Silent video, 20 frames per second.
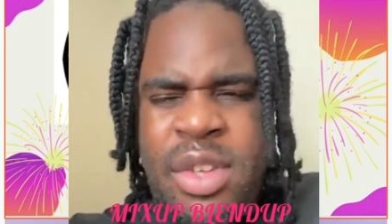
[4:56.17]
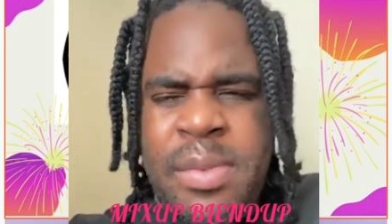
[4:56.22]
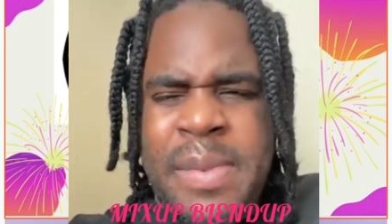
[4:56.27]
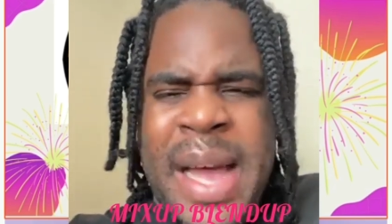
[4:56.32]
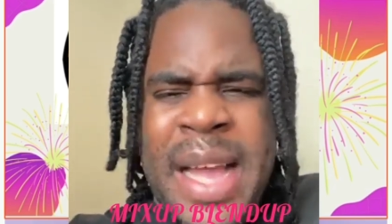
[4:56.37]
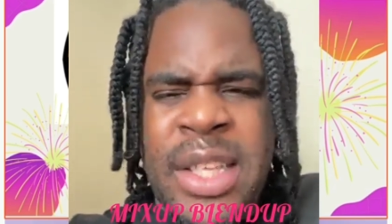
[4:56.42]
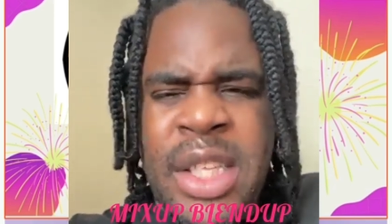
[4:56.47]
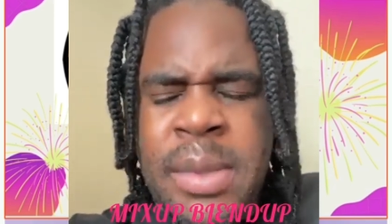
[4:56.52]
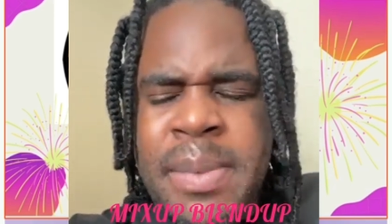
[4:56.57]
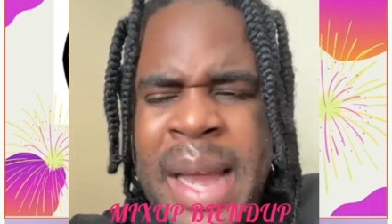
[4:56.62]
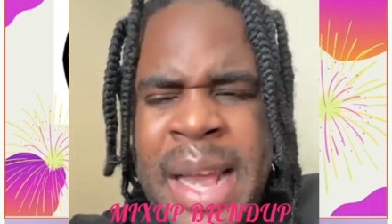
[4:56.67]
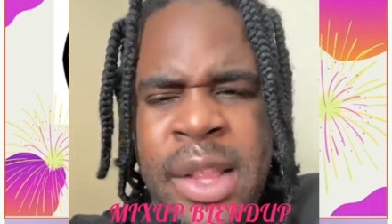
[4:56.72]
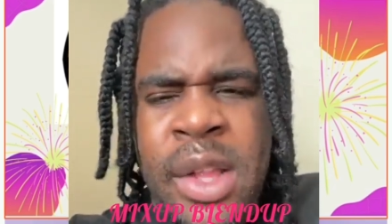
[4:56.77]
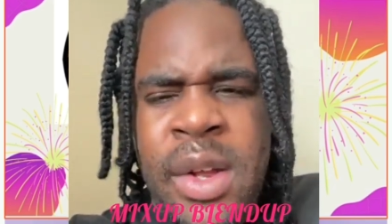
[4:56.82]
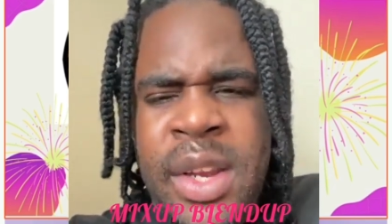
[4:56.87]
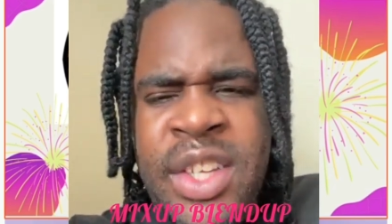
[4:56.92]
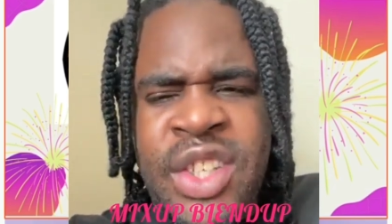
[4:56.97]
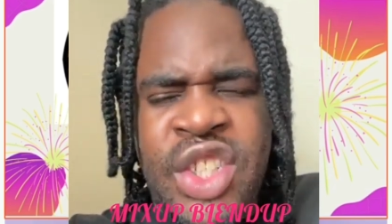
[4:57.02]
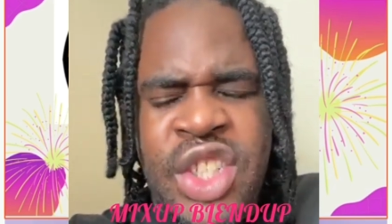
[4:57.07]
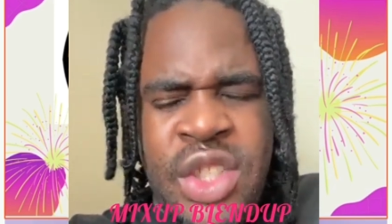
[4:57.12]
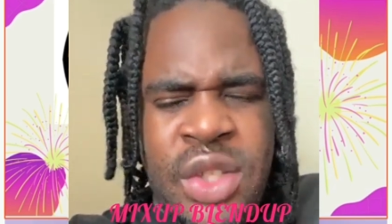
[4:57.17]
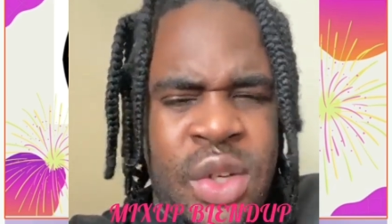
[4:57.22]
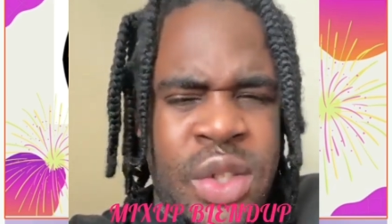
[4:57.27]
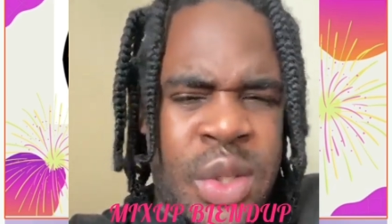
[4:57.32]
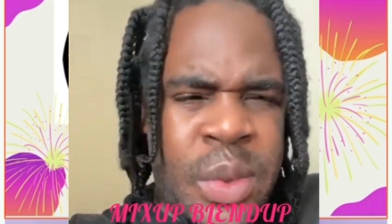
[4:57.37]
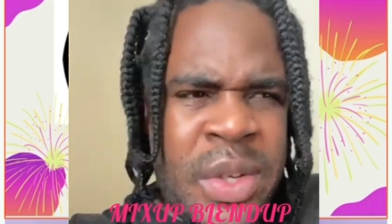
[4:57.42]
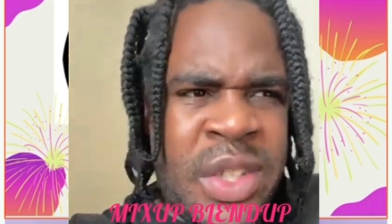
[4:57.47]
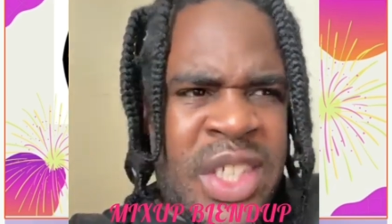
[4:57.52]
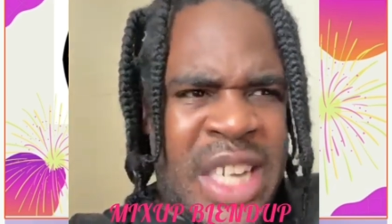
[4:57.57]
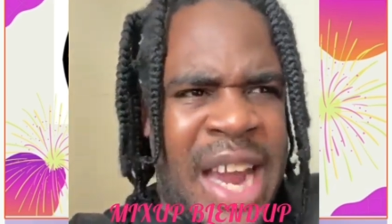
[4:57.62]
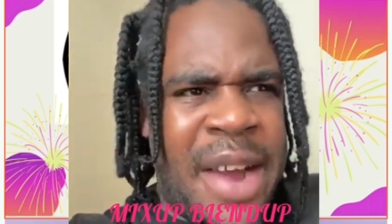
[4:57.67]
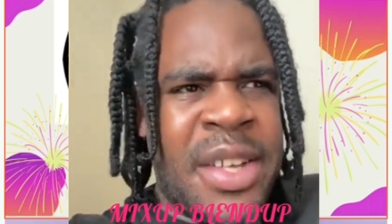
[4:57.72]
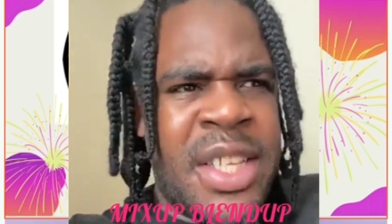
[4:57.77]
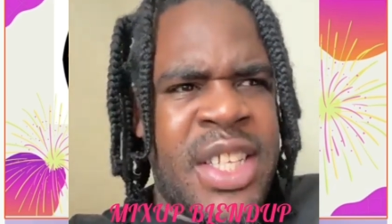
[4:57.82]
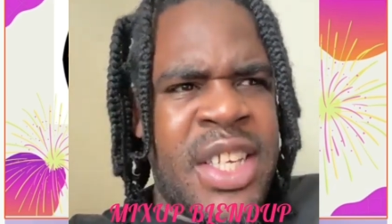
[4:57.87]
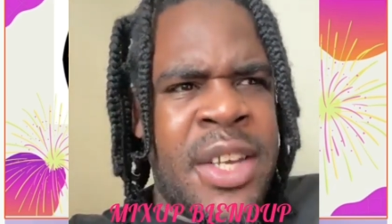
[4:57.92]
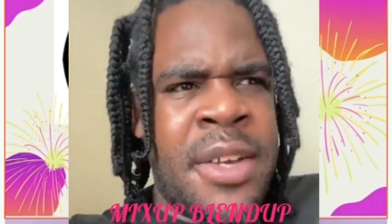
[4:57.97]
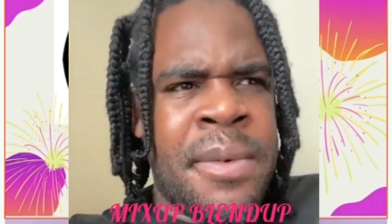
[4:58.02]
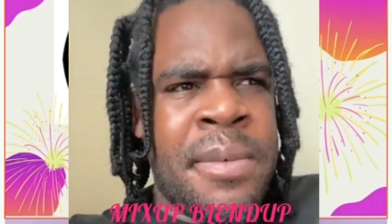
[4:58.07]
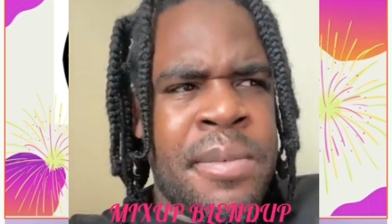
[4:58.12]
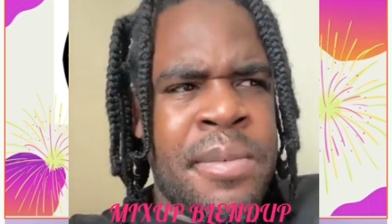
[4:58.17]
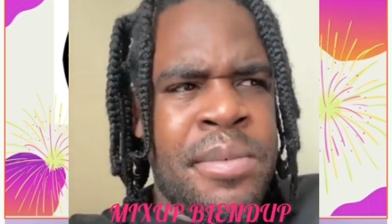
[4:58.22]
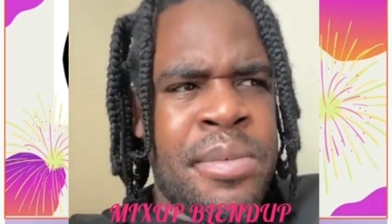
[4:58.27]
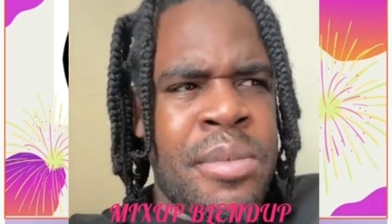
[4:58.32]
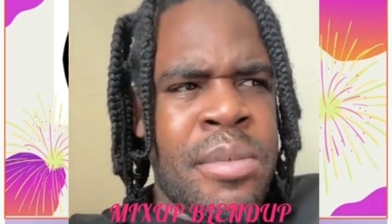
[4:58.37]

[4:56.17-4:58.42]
To my knowledge, she's not doing charity.